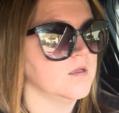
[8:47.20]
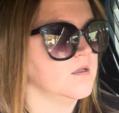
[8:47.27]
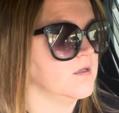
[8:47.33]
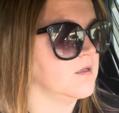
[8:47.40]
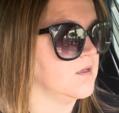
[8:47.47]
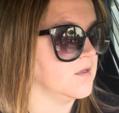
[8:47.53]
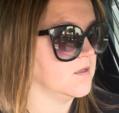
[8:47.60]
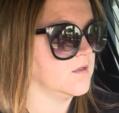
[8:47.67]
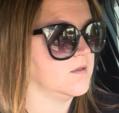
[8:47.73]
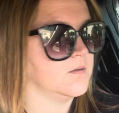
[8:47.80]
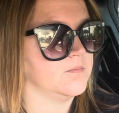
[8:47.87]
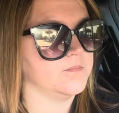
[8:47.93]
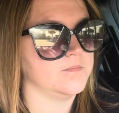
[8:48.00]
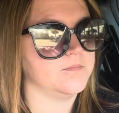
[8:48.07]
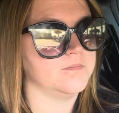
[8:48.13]

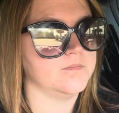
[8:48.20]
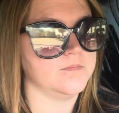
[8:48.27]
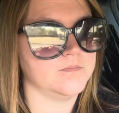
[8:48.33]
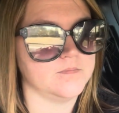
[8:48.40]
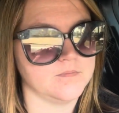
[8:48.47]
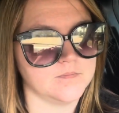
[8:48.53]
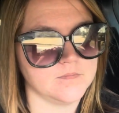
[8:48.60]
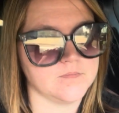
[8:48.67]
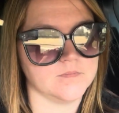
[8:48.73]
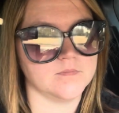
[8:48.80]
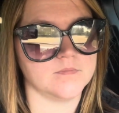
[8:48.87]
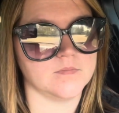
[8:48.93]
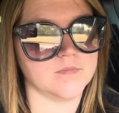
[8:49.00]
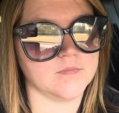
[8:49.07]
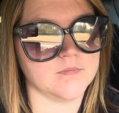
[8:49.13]

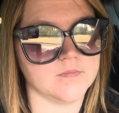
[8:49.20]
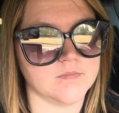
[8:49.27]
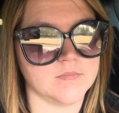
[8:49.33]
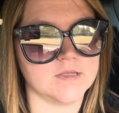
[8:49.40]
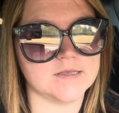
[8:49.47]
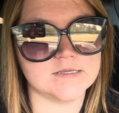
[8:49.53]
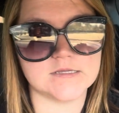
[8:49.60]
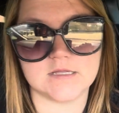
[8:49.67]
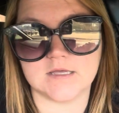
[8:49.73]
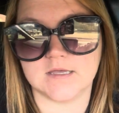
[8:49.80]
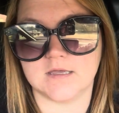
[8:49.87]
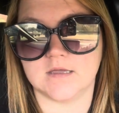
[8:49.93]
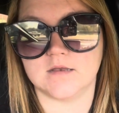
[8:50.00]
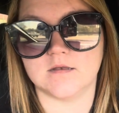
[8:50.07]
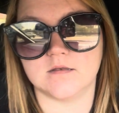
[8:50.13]
um, until I
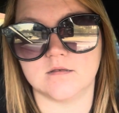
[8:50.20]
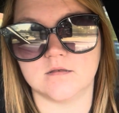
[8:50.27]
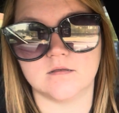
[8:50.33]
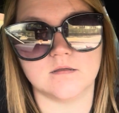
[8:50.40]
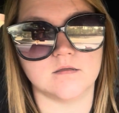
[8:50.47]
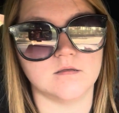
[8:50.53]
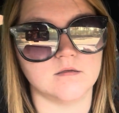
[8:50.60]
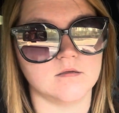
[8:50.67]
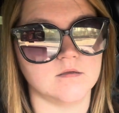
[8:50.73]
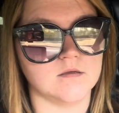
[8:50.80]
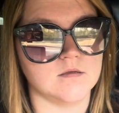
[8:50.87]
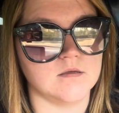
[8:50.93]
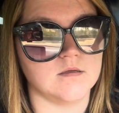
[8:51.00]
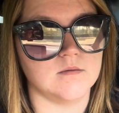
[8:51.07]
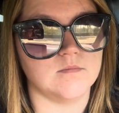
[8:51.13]

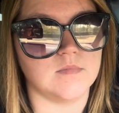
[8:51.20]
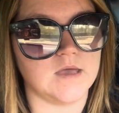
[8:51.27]
can.